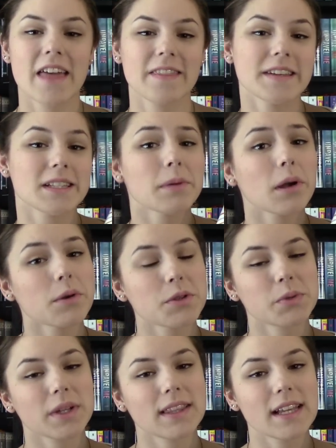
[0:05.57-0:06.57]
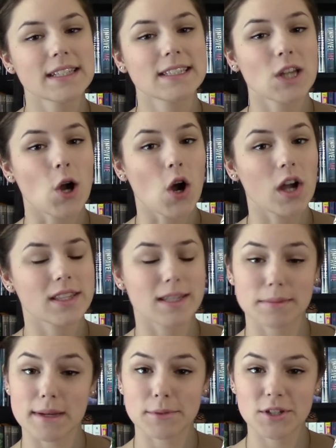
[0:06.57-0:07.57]
This book was released on
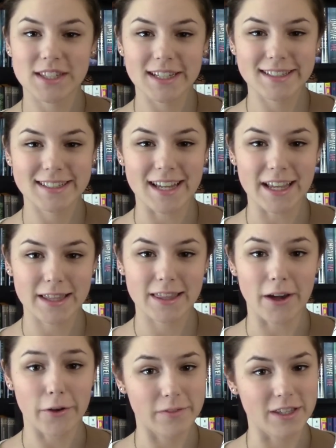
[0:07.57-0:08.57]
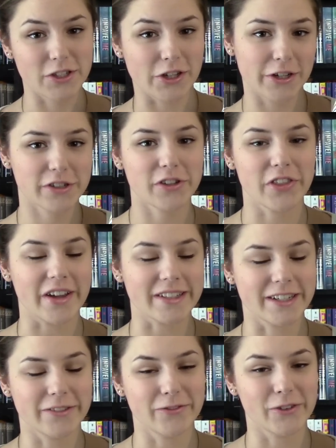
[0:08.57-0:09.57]
September 16th of this year,
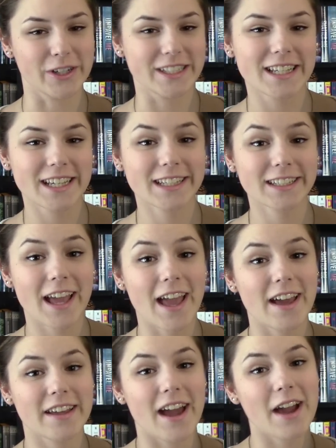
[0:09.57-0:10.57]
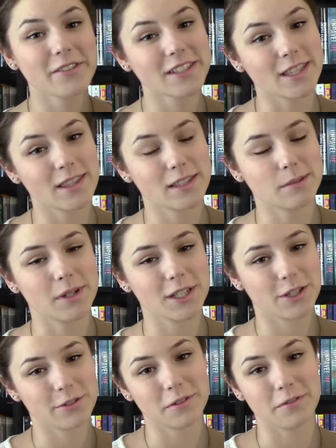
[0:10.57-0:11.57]
2014, and I was sent this book
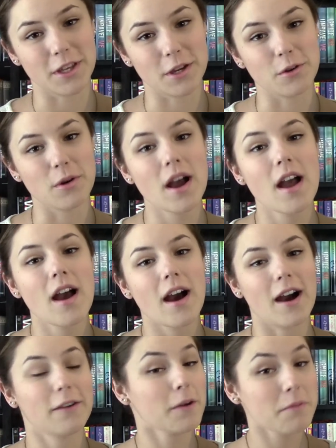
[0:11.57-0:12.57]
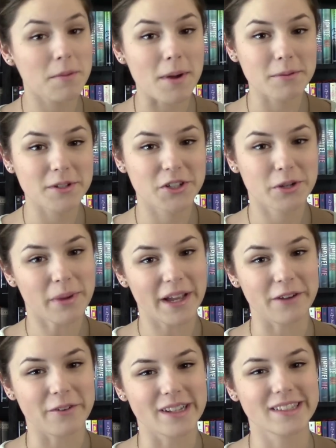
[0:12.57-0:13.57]
to review uh, from the publisher
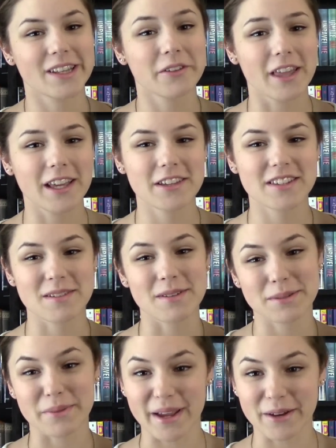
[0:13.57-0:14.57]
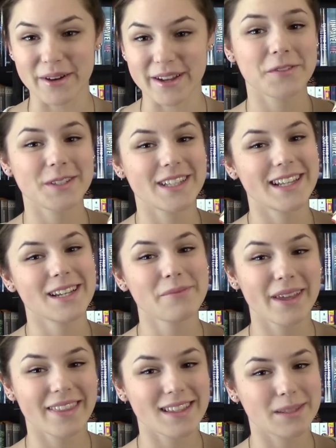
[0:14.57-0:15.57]
Penguin, so thank you so much Penguin for sending
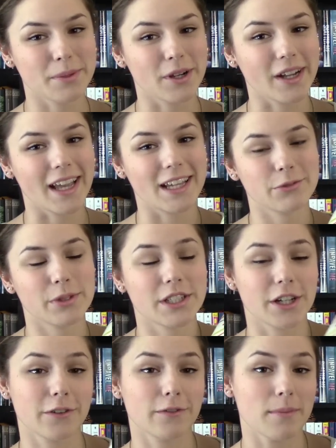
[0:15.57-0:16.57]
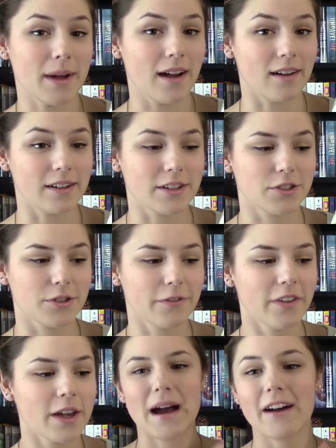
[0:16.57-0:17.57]
me this book in return for my honest
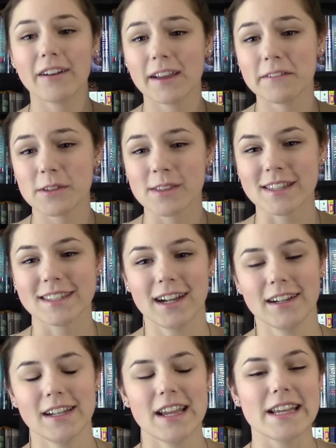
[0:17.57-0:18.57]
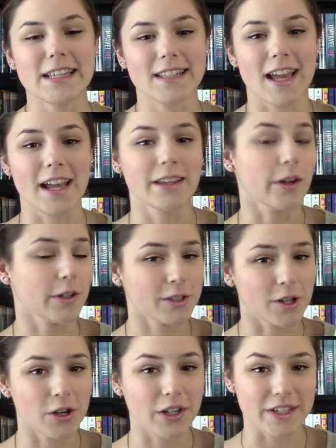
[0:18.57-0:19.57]
review. I'll Give You the Sun is a young
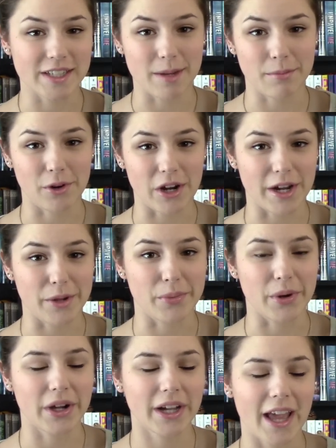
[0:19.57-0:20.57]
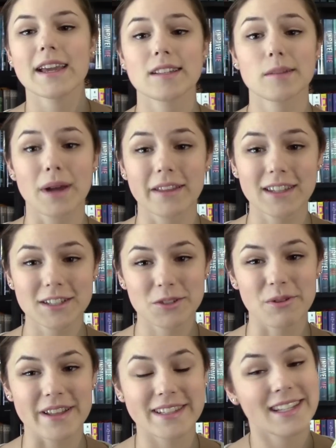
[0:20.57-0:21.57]
adult contemporary book. It's about these
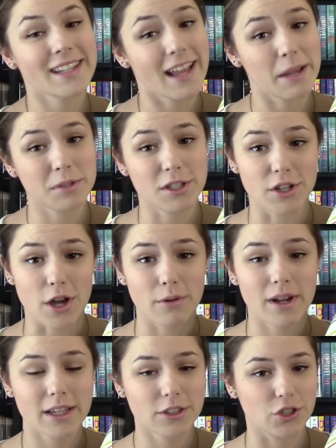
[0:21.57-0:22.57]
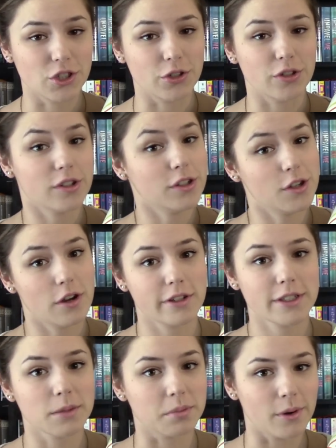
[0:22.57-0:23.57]
twins named Noah and Jude.
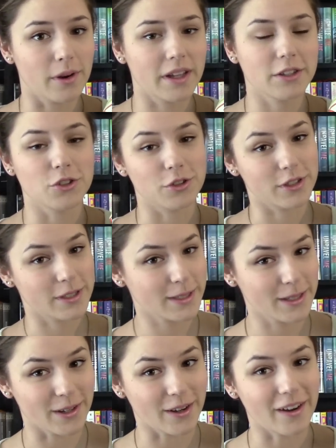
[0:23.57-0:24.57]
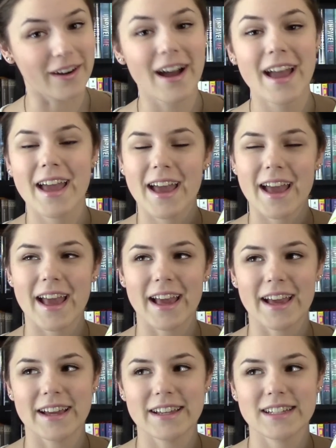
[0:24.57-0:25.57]
Noah's a boy, Jude is a girl,
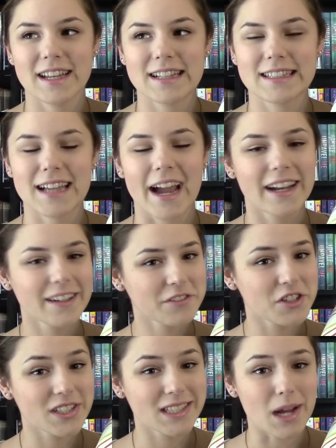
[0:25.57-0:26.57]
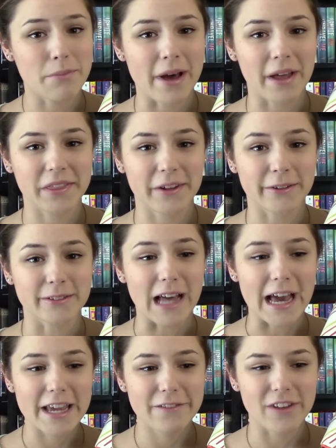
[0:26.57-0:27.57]
and it's kind of just about their
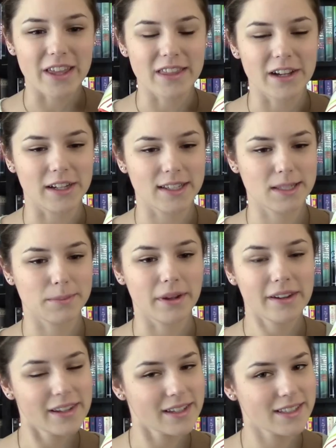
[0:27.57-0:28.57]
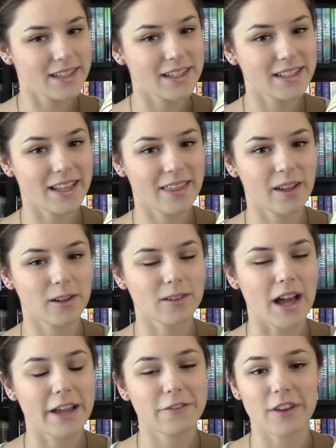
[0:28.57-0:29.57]
life and their experiences in their
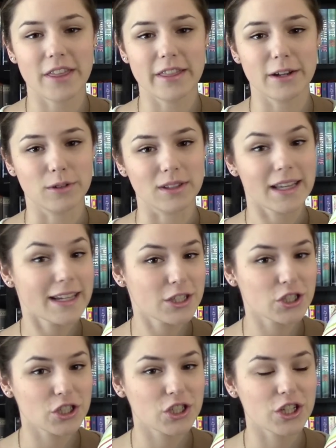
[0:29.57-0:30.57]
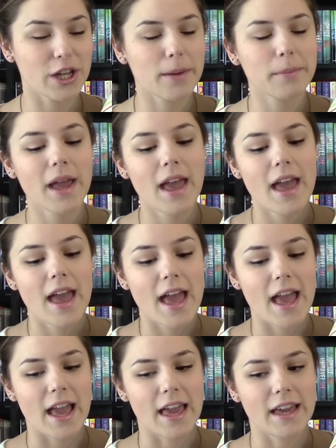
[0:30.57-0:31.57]
life and their relationship relationship
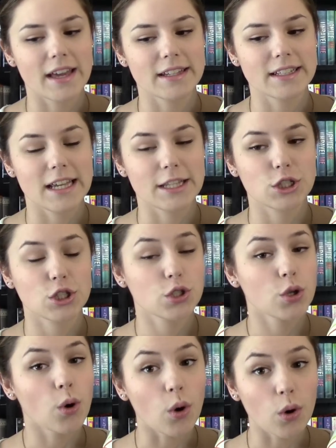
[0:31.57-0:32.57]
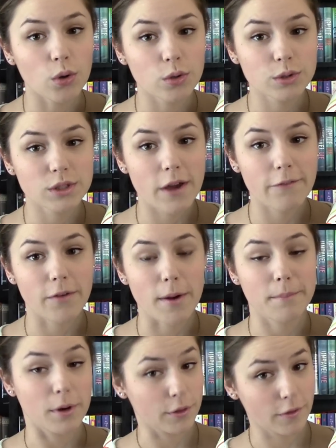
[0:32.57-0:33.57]
and it's told
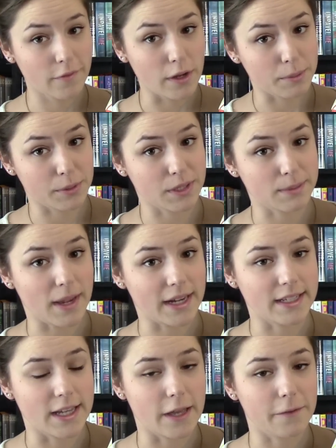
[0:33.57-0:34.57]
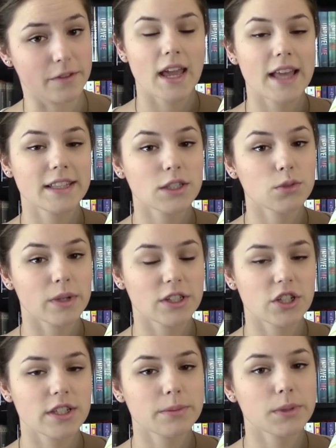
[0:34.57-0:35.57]
from both of their perspectives. It
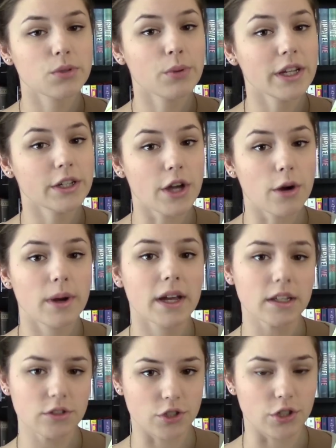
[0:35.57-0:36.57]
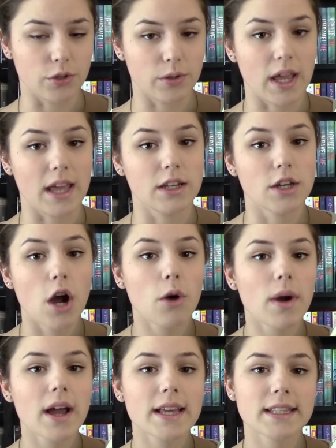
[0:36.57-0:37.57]
switches between Noah and Jude, and
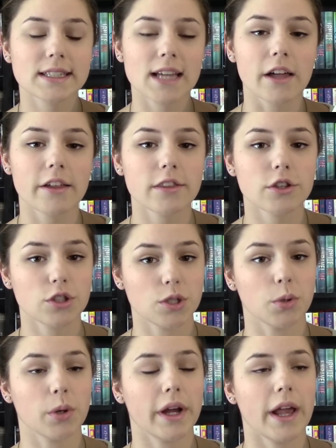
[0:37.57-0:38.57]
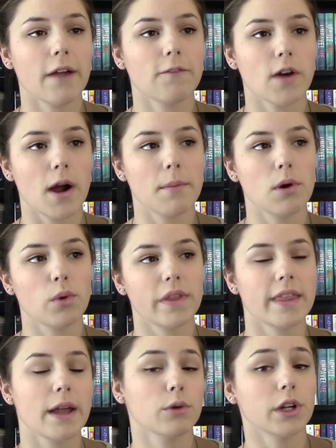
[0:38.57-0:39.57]
Noah is telling the story from
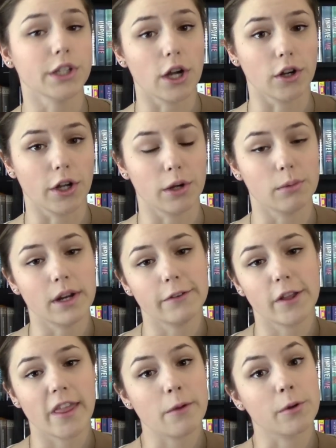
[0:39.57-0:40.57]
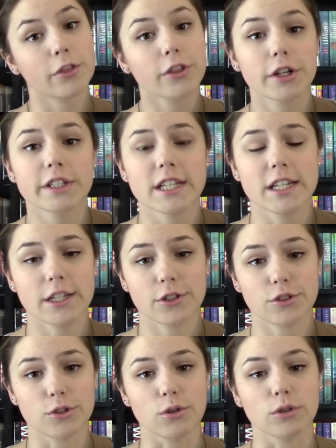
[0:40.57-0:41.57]
when they were younger, whenever they were 13
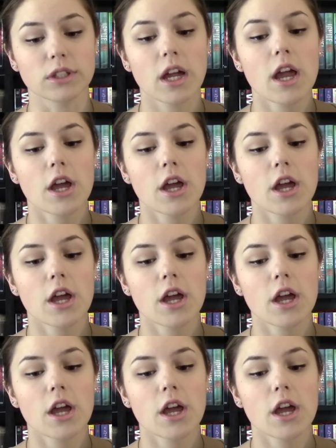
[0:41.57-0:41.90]
years old.